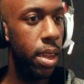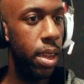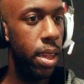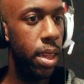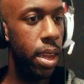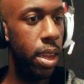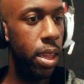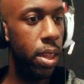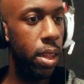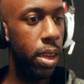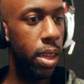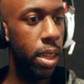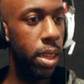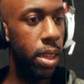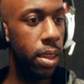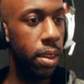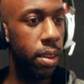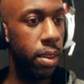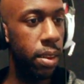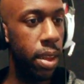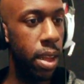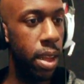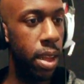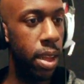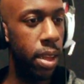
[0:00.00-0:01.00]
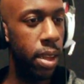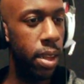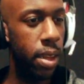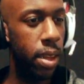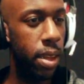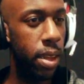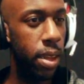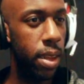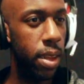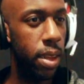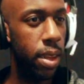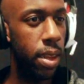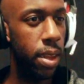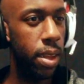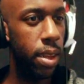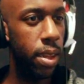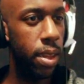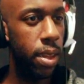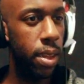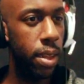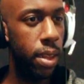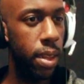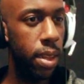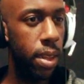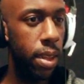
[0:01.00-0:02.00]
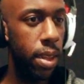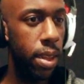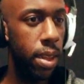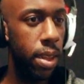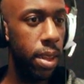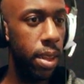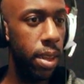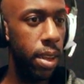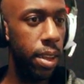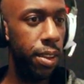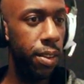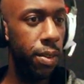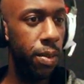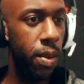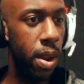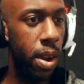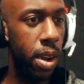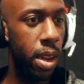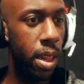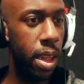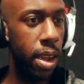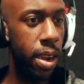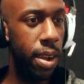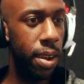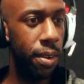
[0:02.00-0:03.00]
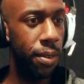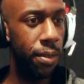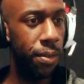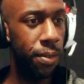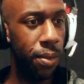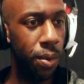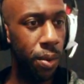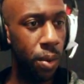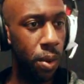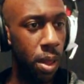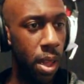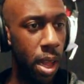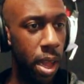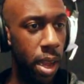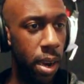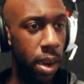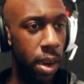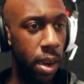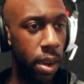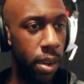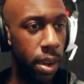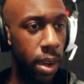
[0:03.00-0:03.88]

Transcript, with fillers: Like, look at this guy. He's running like a fool out